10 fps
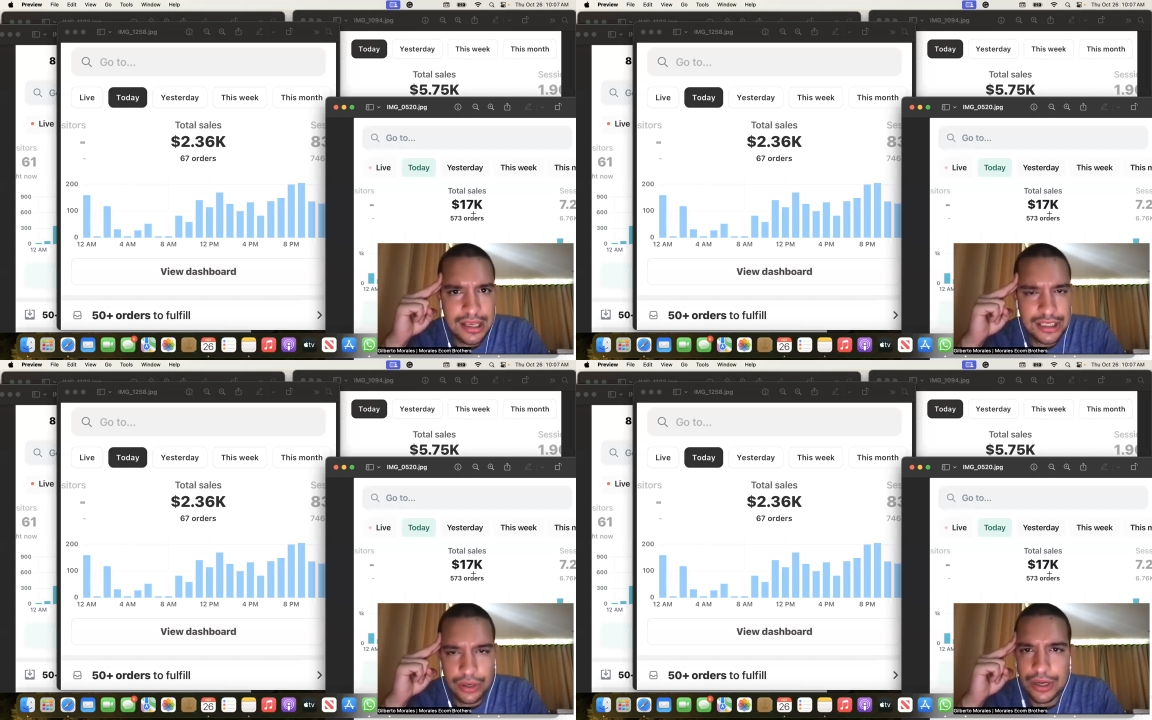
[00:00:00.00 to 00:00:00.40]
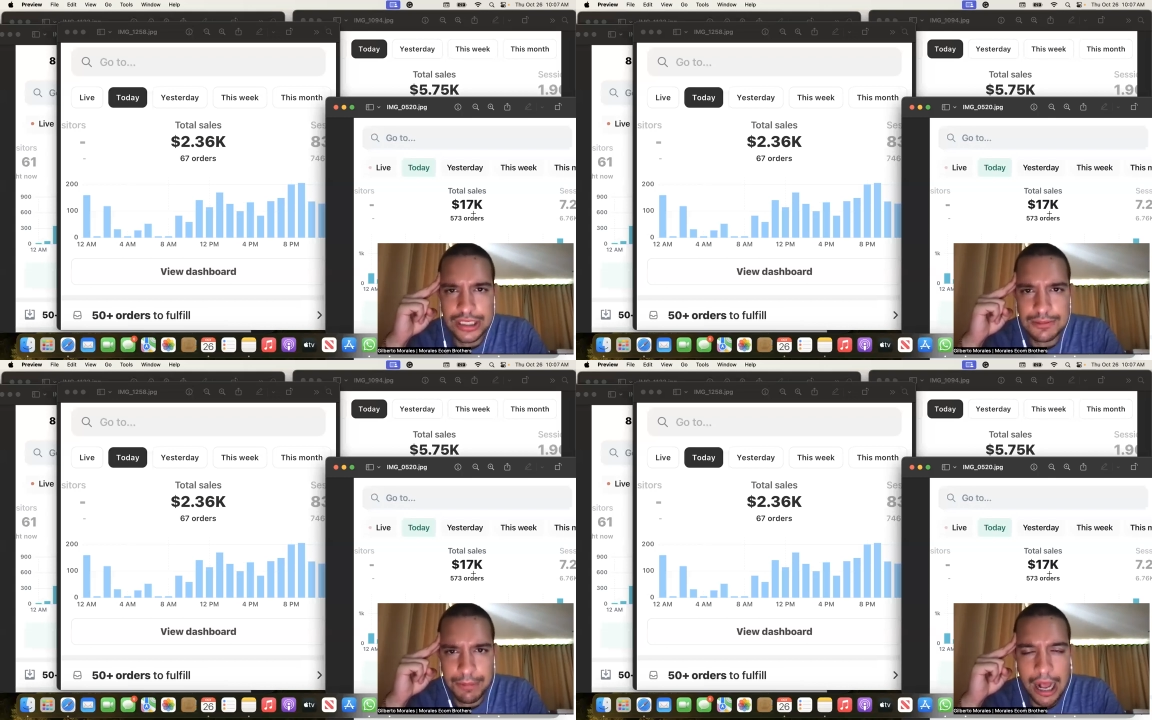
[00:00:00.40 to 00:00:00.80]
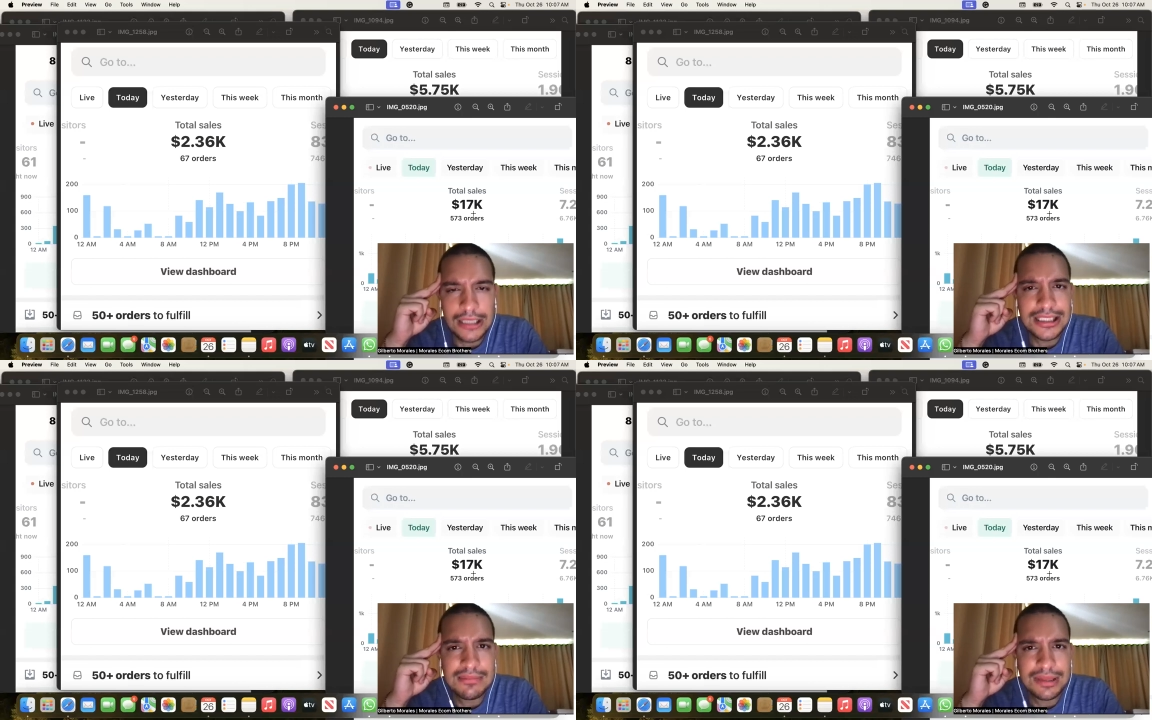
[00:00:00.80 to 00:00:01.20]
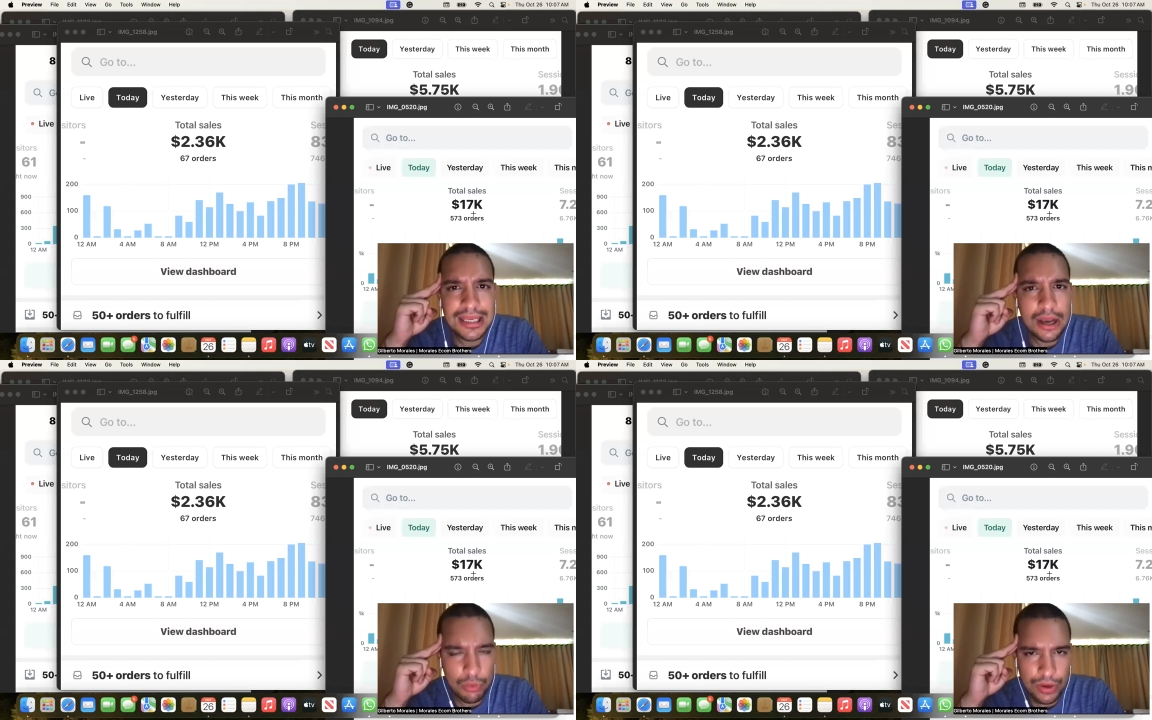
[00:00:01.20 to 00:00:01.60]
So it's
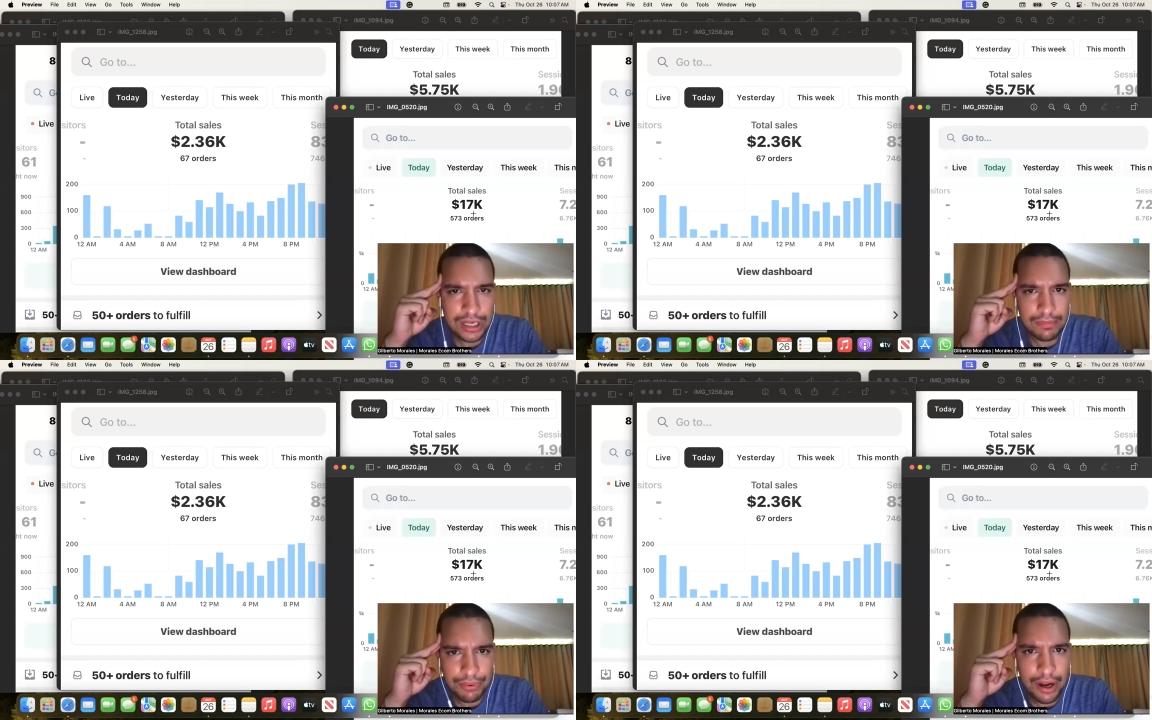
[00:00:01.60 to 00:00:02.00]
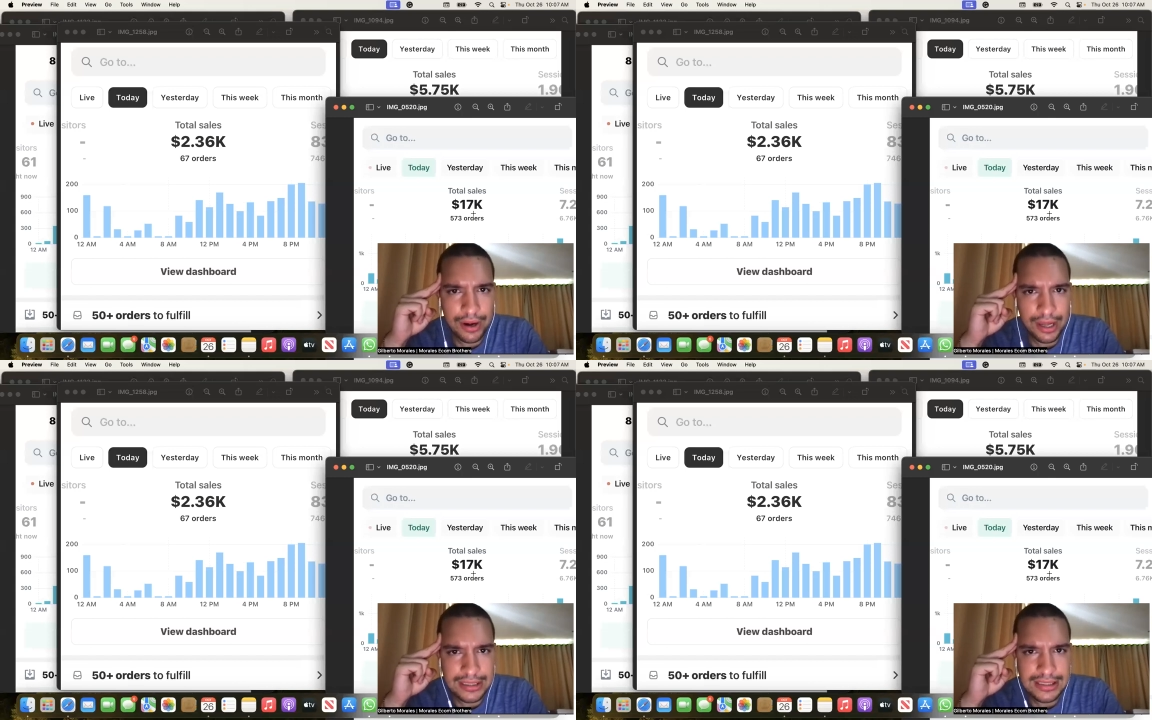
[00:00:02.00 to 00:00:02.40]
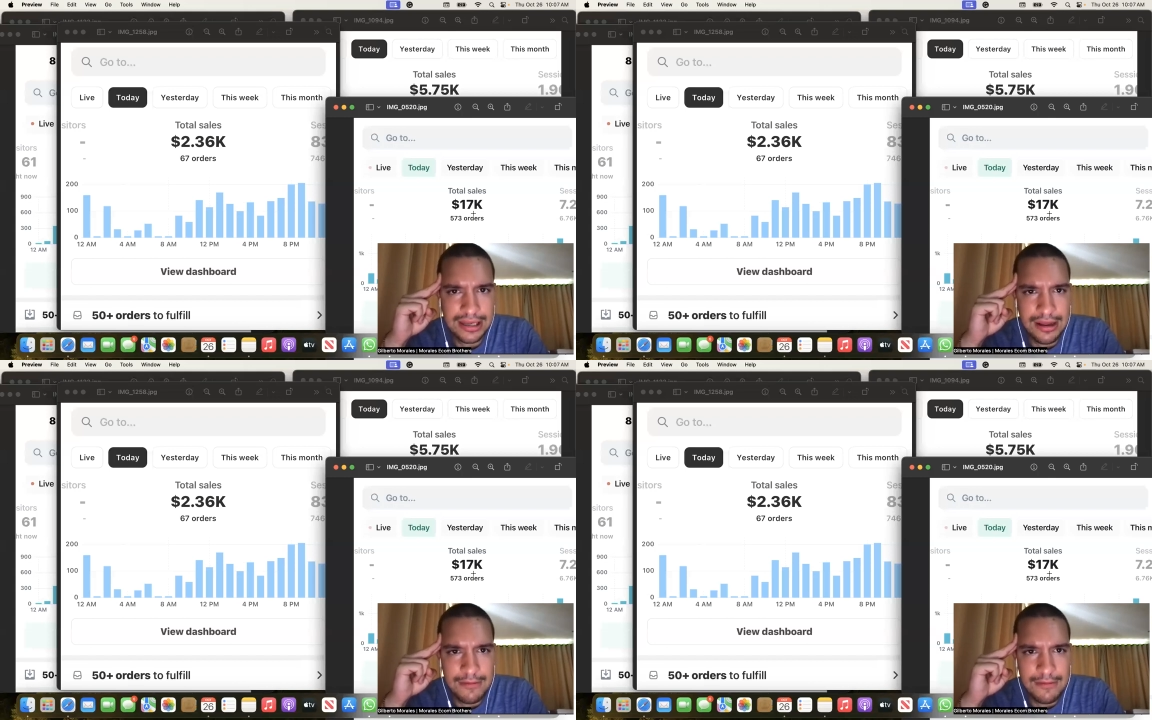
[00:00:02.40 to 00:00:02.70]
possibly a winning product.